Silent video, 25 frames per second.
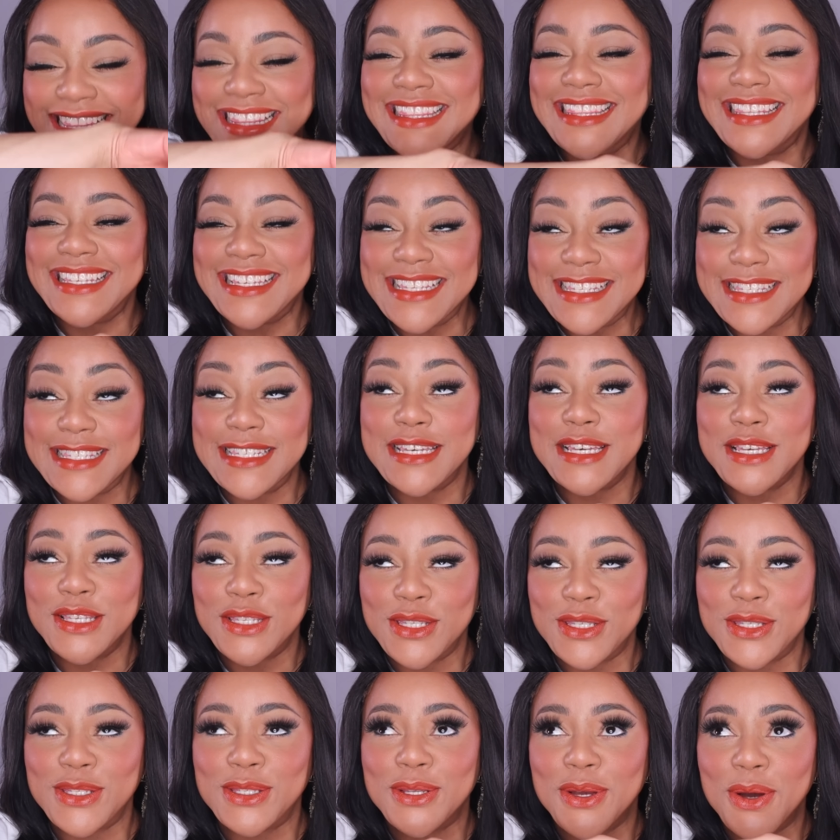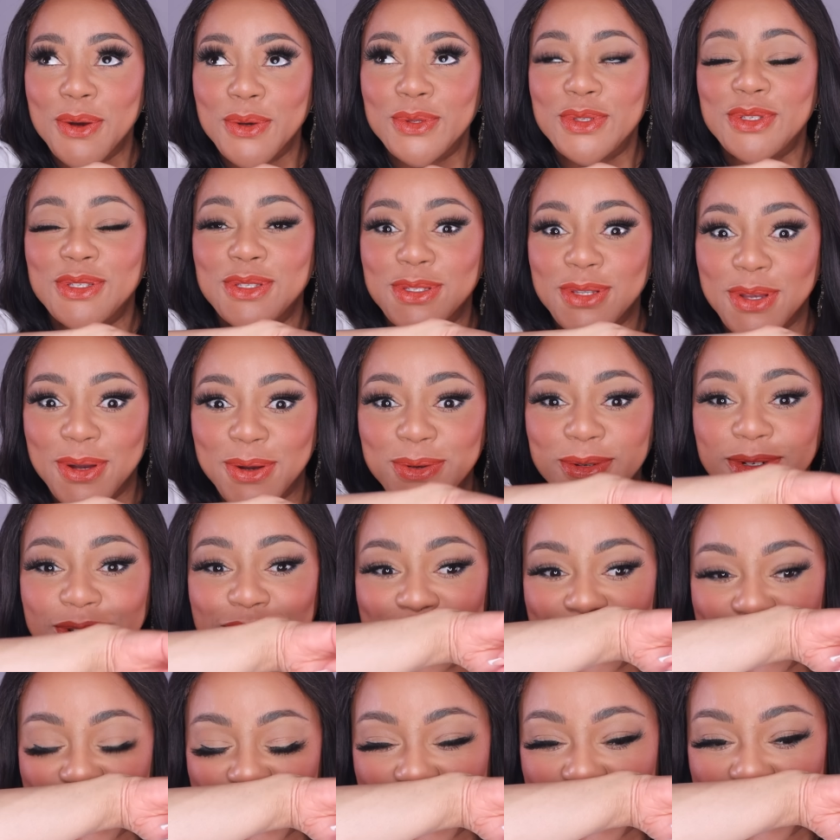This is so, so
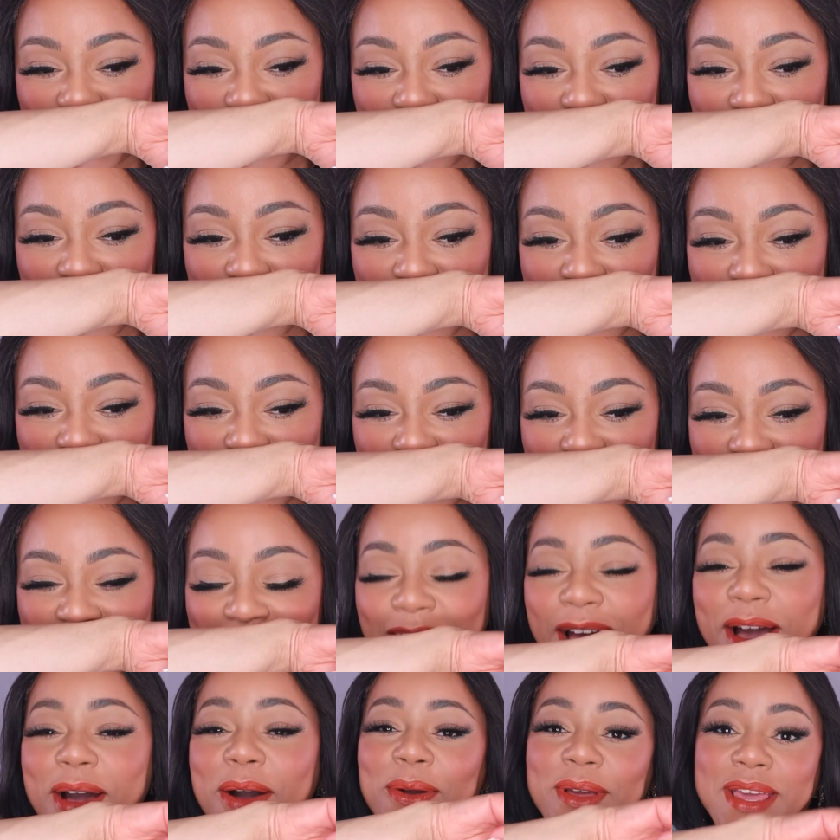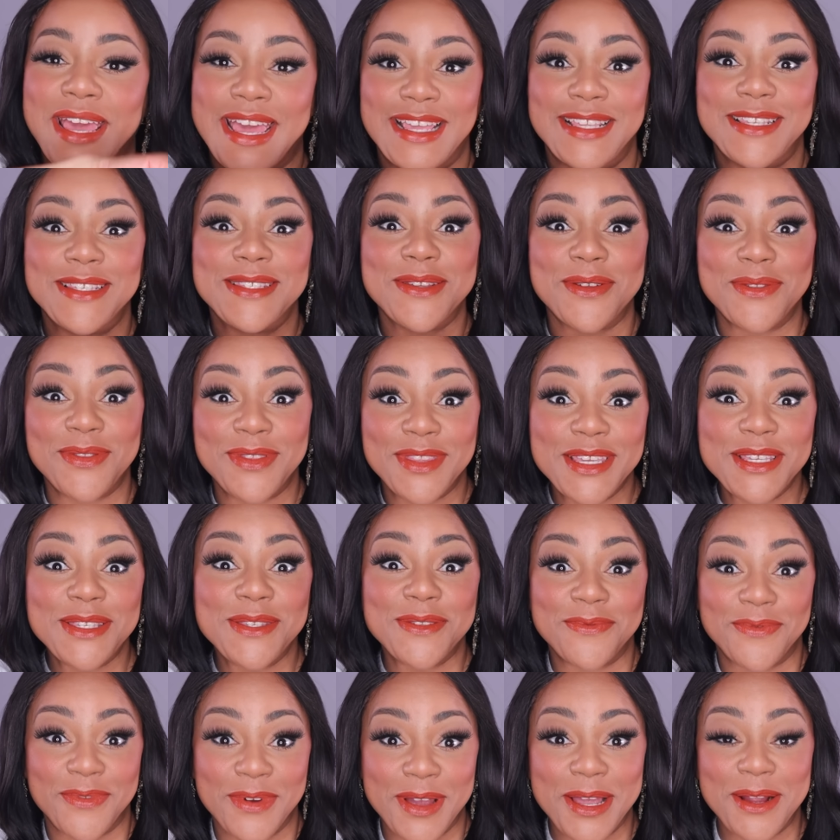good. Okay, so
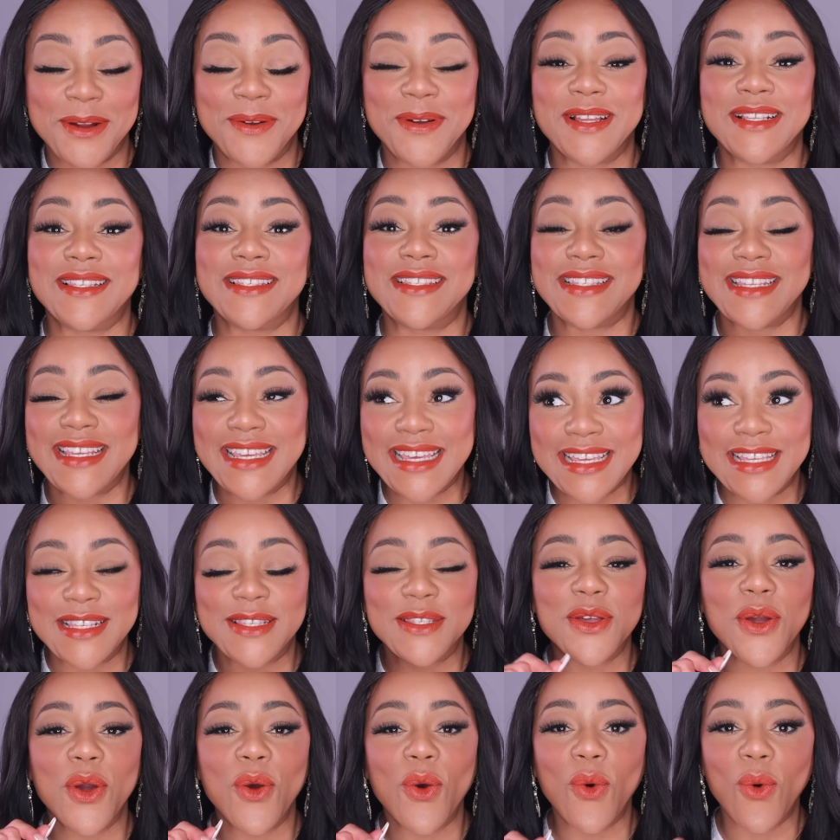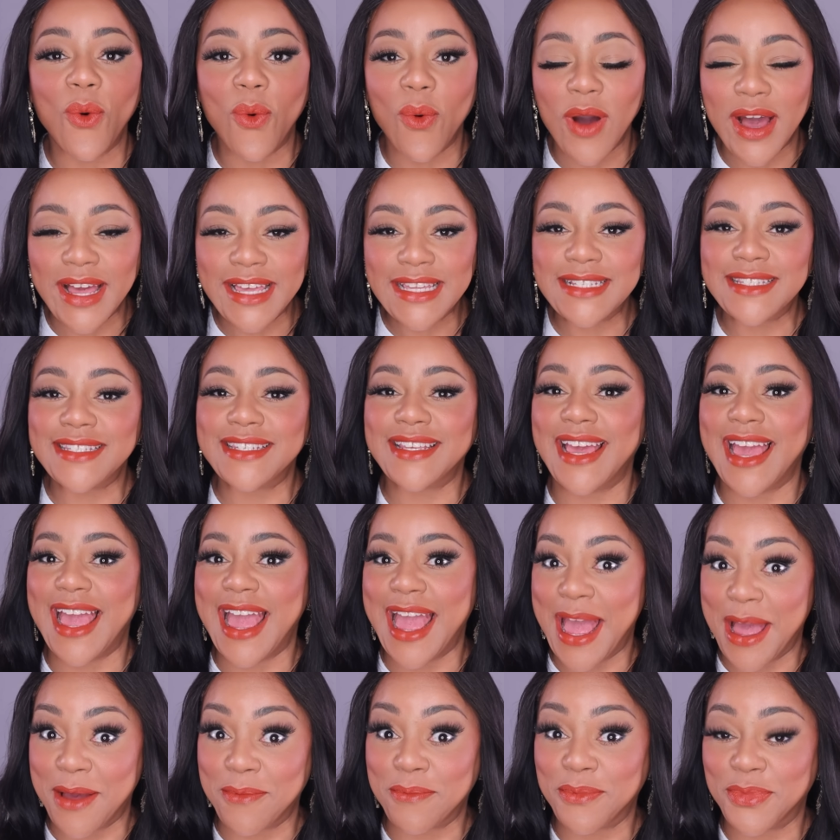this fragrance is quite
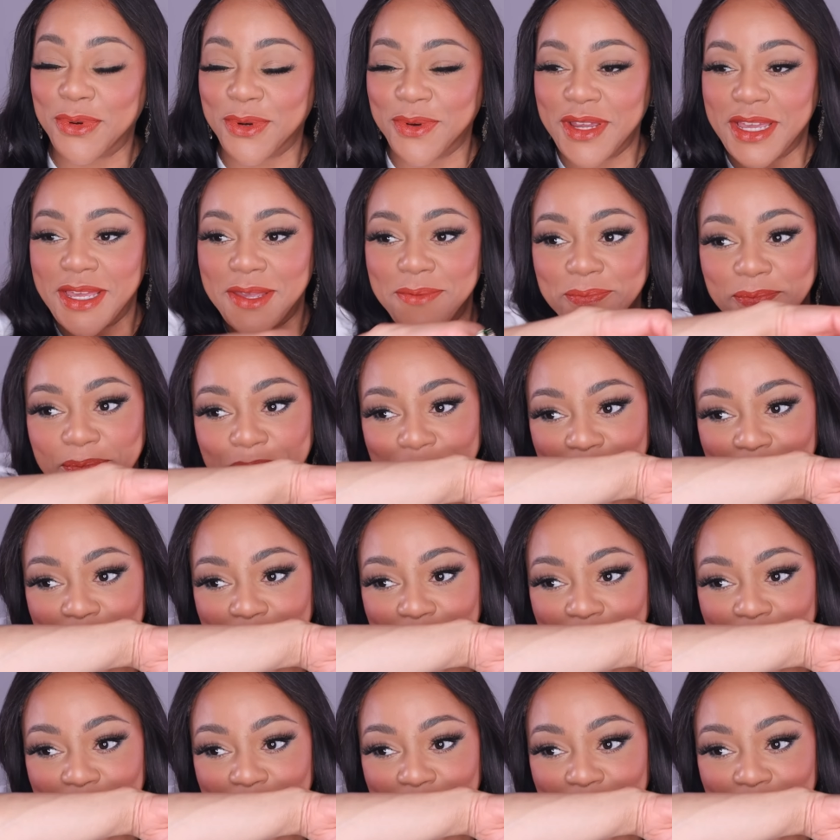ambery.